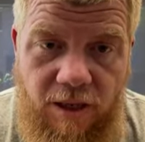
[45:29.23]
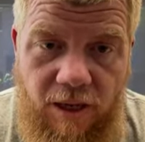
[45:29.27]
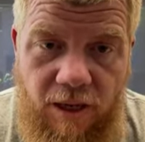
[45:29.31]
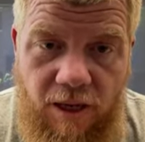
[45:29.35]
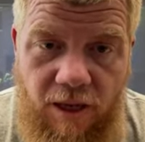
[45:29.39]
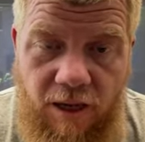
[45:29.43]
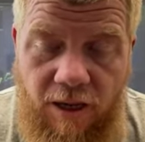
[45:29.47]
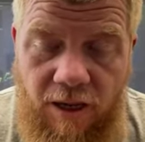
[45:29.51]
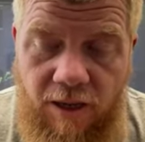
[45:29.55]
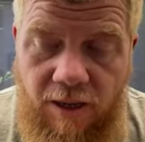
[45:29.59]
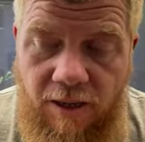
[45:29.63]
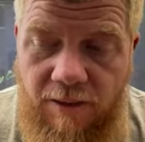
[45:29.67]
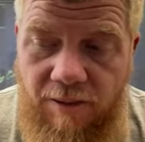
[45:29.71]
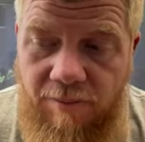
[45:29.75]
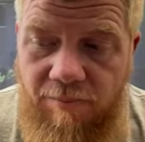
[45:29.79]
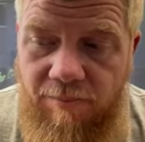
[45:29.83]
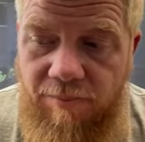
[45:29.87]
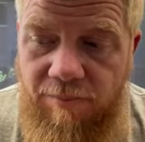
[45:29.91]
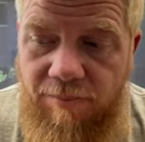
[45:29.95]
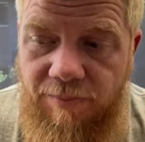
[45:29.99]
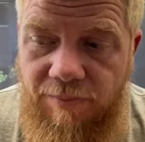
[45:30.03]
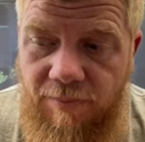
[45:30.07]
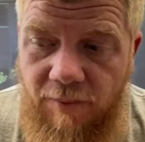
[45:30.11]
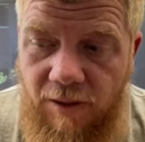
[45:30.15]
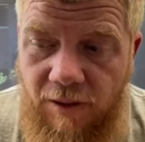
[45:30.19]

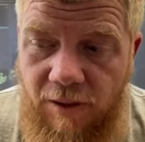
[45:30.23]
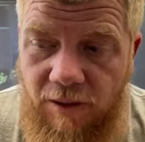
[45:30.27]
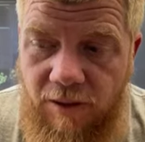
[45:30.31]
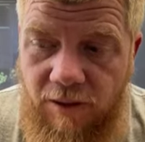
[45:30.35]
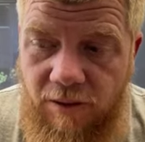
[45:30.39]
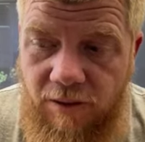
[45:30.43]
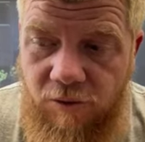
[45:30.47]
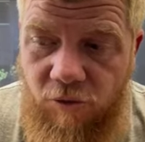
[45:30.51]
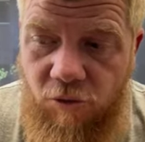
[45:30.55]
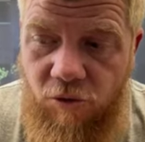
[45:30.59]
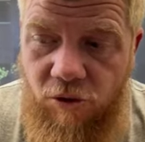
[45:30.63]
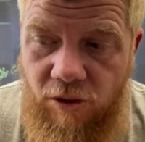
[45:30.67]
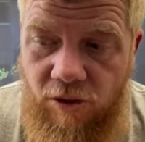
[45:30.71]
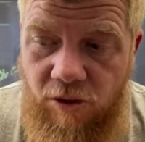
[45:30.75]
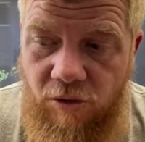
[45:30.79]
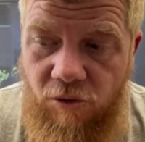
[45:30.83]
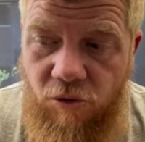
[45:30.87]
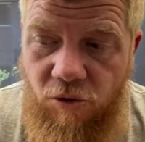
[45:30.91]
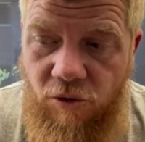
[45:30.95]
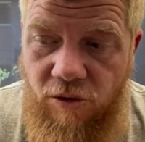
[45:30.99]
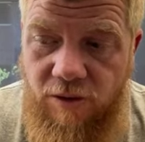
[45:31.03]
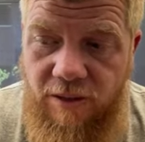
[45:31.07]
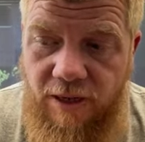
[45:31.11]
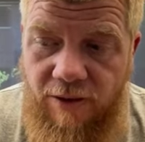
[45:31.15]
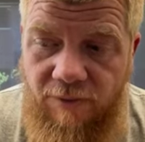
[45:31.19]
Um, she
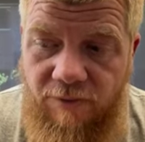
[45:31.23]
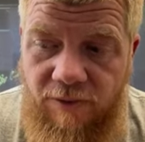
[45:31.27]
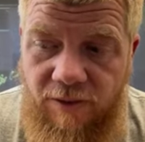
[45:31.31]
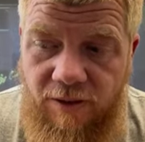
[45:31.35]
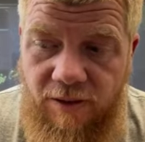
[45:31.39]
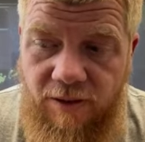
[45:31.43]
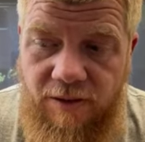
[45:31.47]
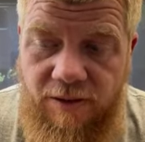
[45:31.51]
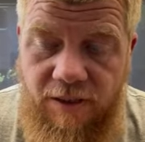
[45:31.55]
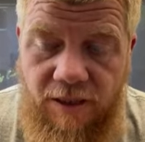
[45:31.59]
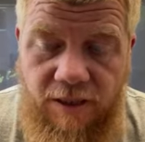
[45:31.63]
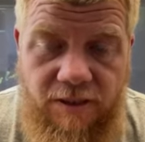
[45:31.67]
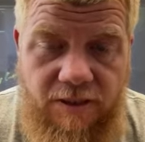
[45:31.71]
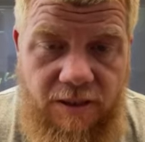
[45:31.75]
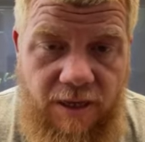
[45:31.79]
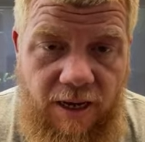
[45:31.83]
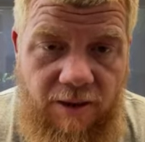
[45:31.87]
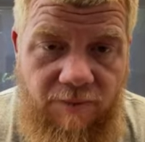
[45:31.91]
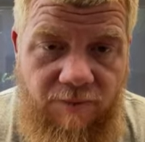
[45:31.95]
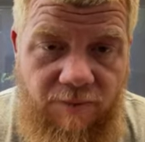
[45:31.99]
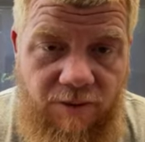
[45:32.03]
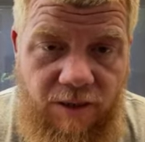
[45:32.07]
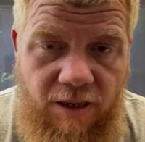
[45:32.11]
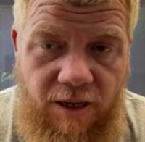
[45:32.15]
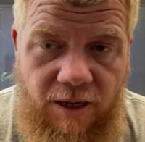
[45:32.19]
she definitely does
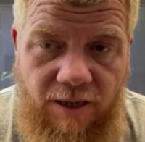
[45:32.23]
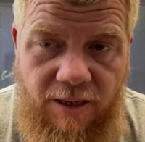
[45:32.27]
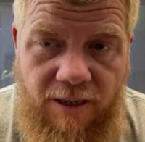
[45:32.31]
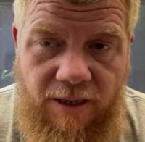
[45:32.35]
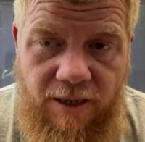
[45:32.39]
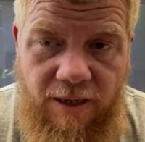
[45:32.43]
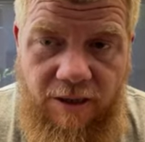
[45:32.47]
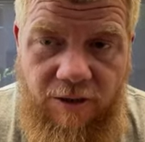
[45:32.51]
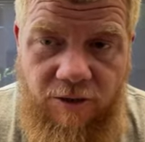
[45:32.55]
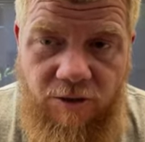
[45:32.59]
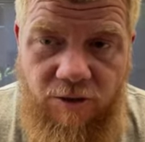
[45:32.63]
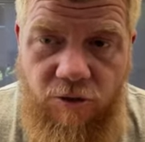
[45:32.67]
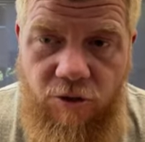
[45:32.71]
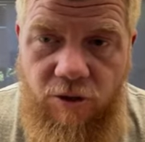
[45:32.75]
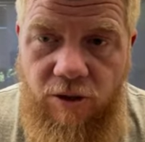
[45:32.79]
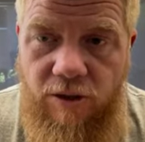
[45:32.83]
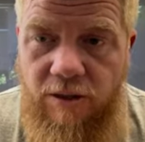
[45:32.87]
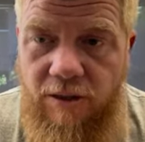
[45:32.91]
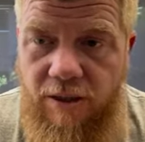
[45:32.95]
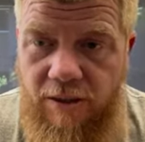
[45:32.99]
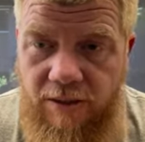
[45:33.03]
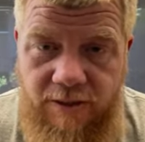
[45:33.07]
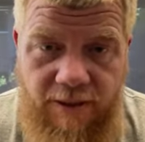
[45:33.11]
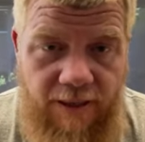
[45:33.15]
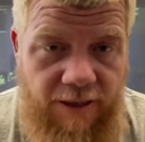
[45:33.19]
have a lot of energy
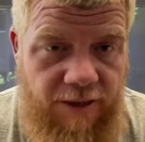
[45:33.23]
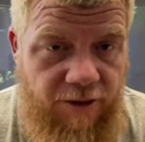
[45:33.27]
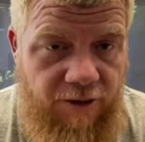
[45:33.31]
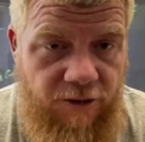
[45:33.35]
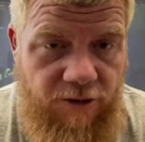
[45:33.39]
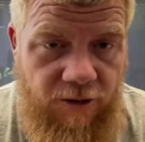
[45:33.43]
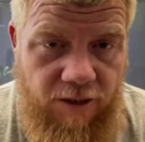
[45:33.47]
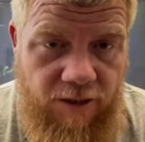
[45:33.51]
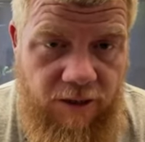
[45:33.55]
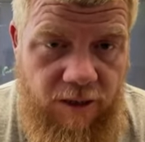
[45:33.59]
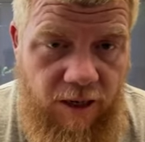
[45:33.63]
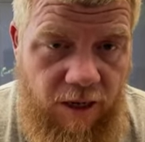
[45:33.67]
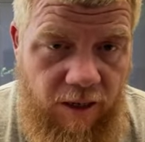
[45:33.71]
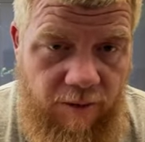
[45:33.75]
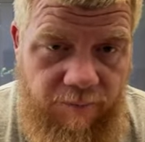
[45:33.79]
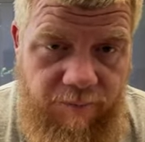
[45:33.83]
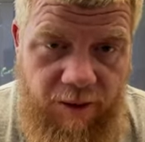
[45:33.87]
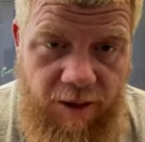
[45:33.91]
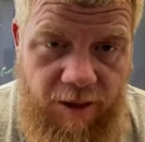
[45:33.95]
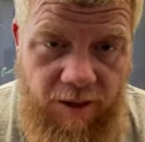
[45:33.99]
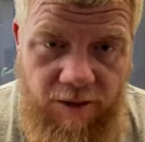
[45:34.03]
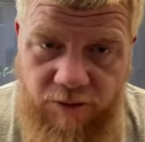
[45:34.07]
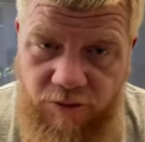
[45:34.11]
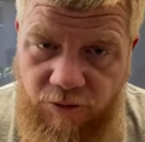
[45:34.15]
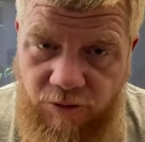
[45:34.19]
and I take her to the dog
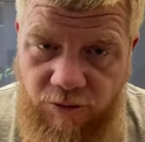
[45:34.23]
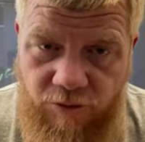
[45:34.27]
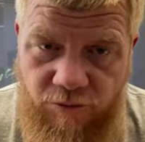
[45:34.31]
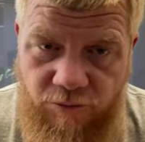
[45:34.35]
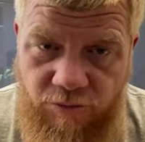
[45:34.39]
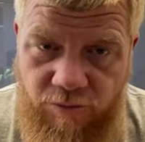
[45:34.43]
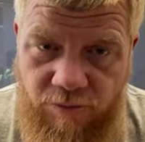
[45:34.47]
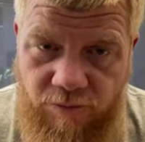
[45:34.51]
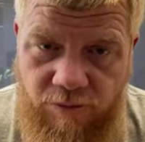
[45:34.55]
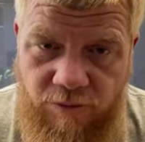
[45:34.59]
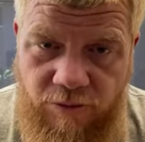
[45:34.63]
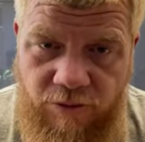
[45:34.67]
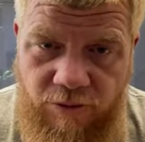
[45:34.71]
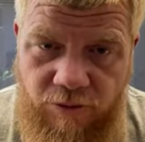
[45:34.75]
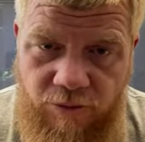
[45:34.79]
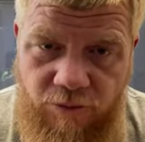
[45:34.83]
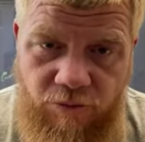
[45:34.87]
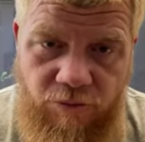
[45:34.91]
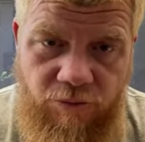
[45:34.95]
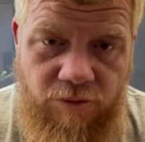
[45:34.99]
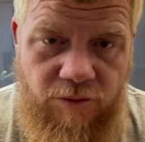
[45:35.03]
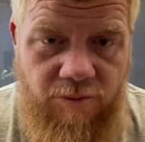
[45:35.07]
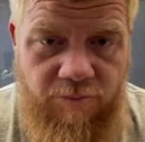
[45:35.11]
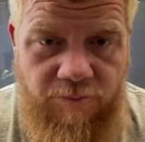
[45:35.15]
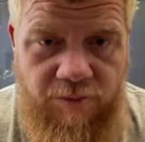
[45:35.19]
park two
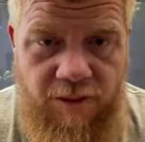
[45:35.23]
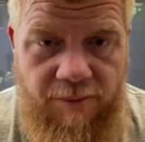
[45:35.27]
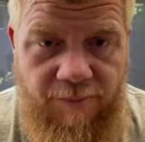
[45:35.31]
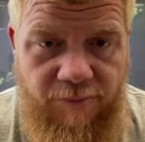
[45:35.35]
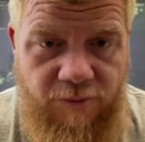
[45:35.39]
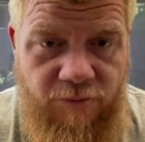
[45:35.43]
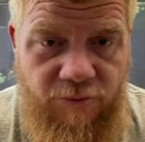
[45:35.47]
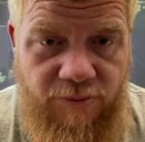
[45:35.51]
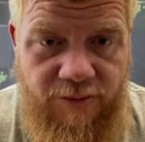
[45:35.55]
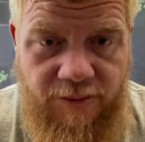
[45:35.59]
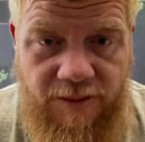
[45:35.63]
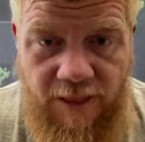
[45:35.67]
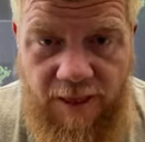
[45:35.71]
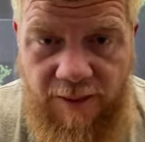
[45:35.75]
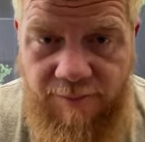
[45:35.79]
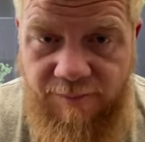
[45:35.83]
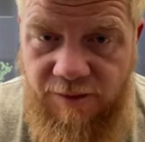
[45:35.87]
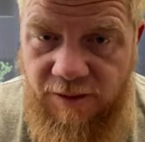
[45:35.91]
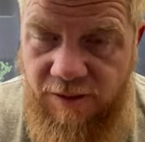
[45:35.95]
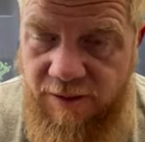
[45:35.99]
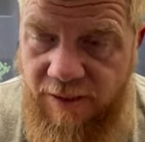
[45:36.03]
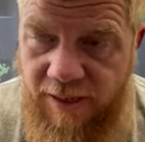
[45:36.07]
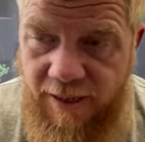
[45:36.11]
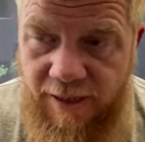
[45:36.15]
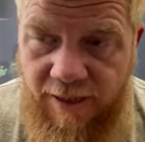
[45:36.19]
two sometimes three
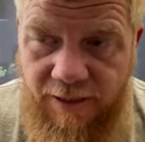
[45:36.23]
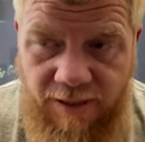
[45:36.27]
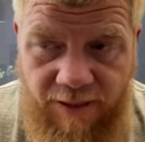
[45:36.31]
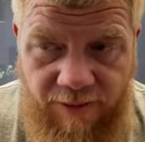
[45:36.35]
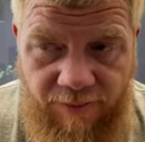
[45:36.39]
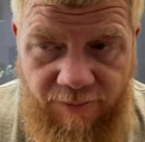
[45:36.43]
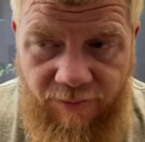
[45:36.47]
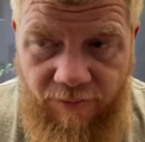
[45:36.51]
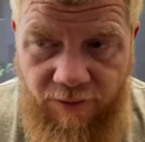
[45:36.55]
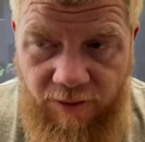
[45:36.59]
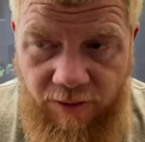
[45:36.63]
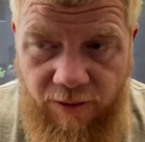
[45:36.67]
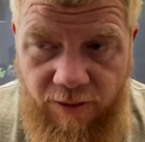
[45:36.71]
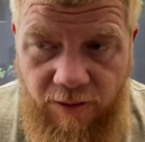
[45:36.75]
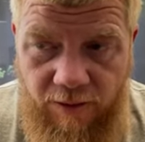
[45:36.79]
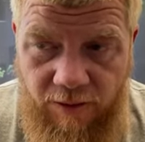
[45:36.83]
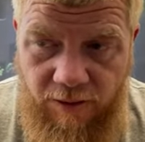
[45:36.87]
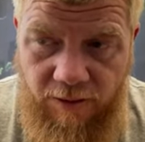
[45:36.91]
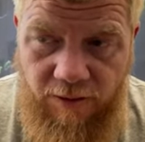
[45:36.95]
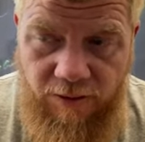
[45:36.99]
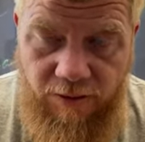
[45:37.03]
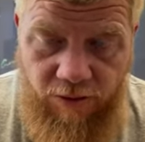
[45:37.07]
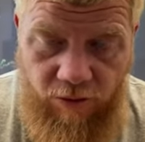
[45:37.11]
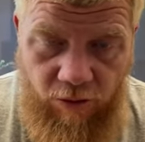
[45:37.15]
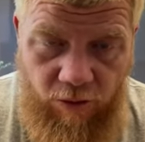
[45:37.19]
times a day give her
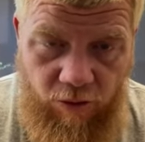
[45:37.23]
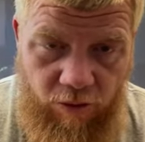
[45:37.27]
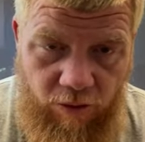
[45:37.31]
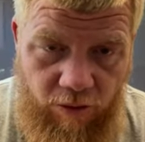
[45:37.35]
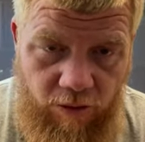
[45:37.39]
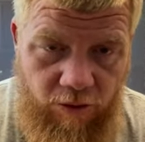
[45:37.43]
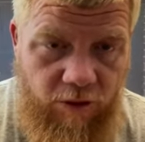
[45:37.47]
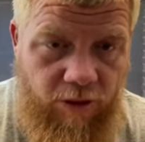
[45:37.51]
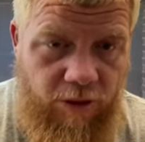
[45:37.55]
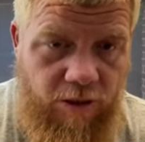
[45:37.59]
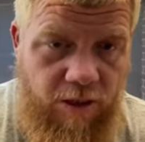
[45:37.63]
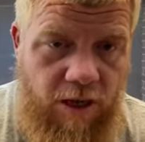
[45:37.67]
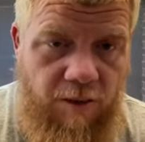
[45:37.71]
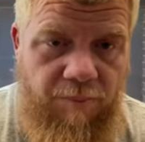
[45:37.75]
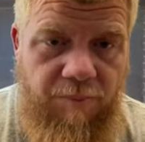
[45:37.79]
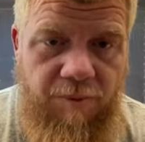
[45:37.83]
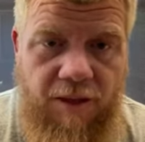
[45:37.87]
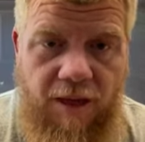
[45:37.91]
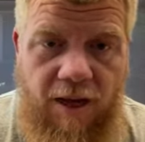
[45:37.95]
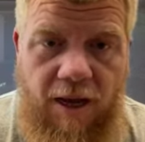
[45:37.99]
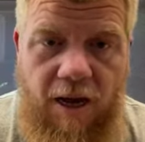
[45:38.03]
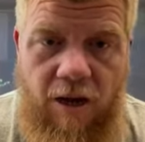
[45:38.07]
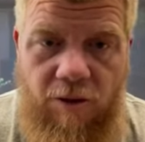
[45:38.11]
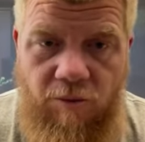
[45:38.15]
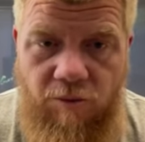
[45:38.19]
you know a good couple
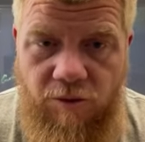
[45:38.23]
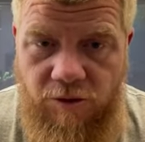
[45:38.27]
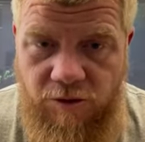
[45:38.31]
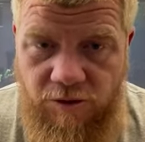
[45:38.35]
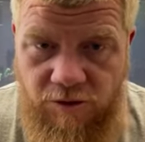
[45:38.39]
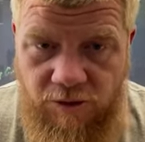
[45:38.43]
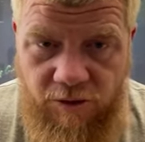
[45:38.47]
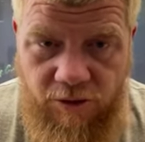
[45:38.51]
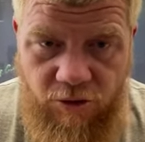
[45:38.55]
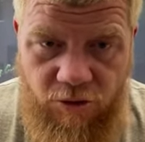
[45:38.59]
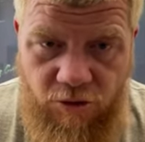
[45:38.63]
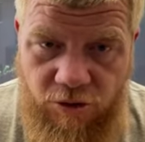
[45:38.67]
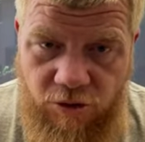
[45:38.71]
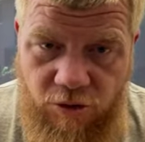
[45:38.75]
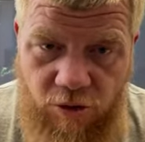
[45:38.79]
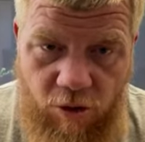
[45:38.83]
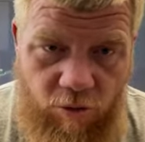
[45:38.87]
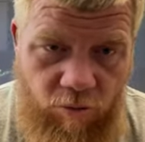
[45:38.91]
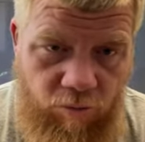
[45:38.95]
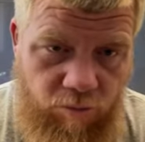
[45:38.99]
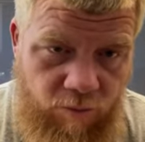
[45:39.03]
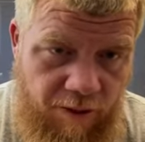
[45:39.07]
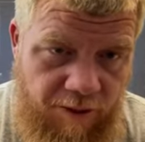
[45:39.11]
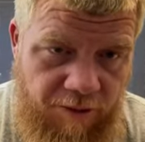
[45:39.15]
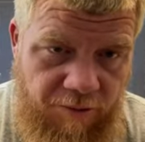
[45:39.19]
hours to just
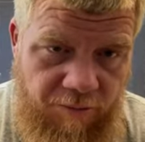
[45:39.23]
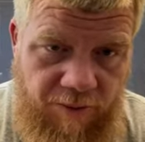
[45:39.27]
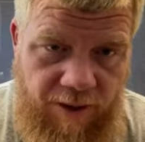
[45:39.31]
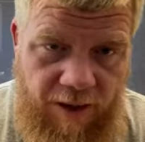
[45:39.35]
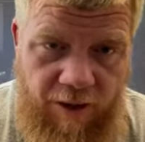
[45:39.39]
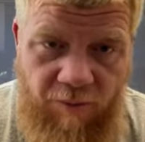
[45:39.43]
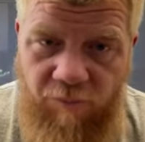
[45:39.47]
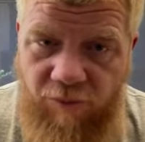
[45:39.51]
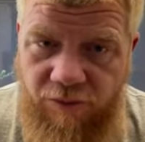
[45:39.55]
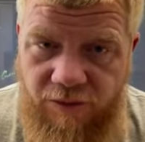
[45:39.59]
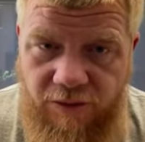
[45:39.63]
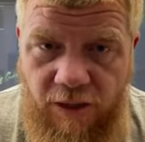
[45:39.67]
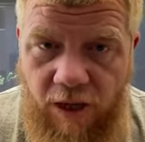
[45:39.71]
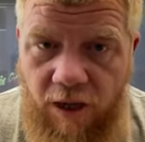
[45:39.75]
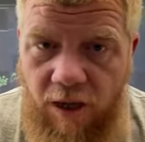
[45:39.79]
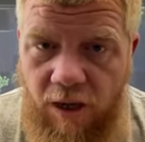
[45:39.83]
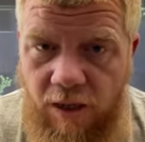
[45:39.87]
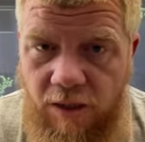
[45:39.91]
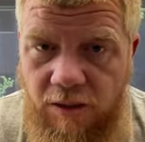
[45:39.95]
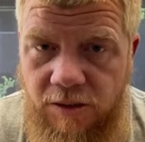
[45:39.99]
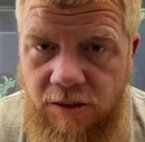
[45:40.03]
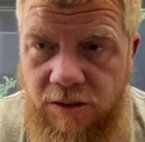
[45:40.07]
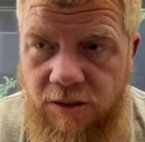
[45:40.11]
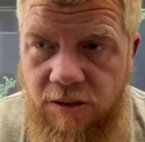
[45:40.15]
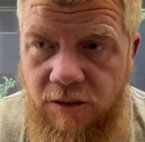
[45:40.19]
go run around with
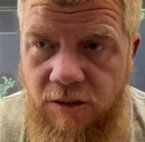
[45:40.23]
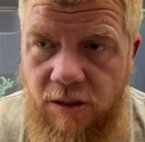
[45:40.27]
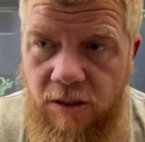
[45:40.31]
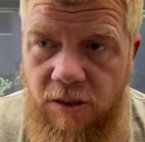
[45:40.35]
dogs